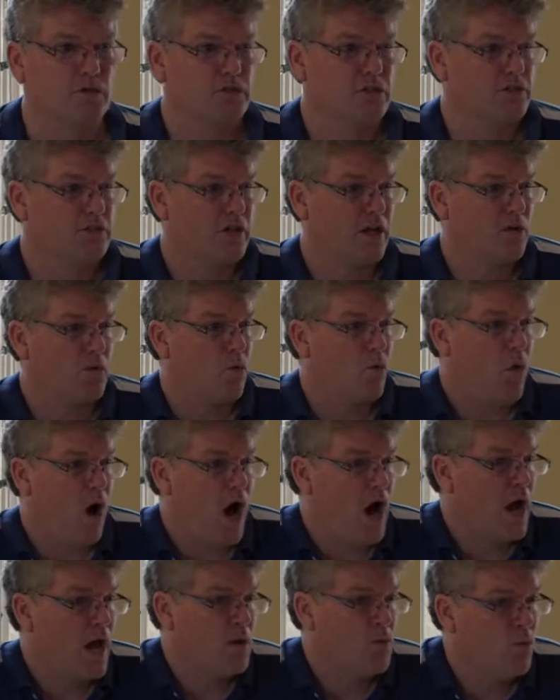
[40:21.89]
She's saying,
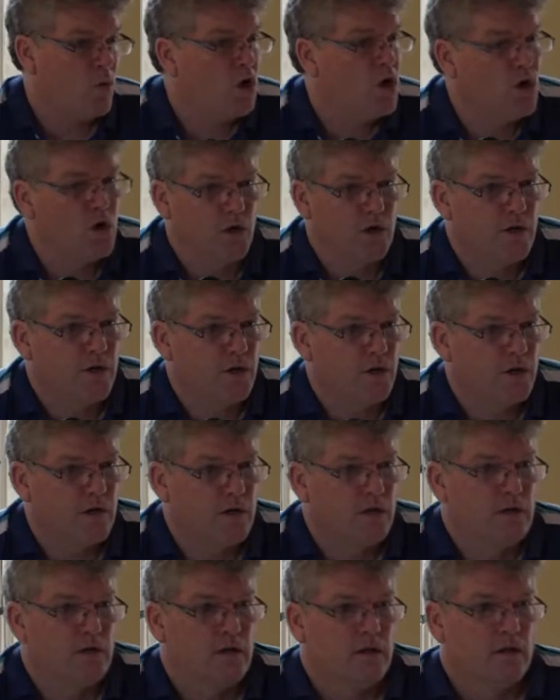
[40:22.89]
Why would
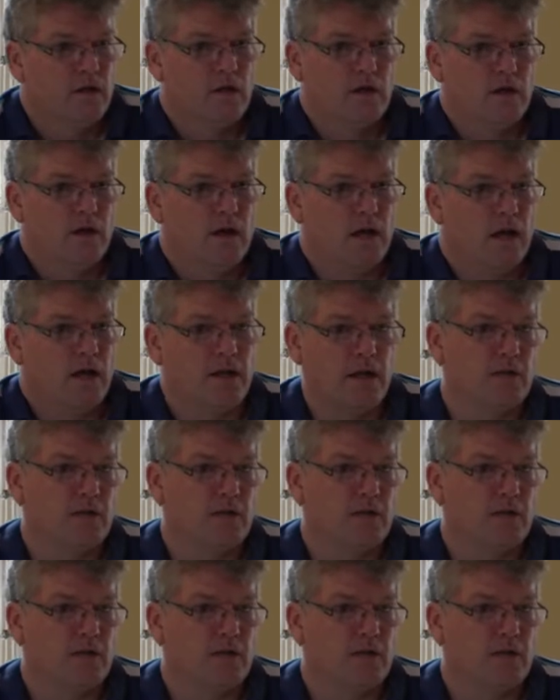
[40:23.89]
an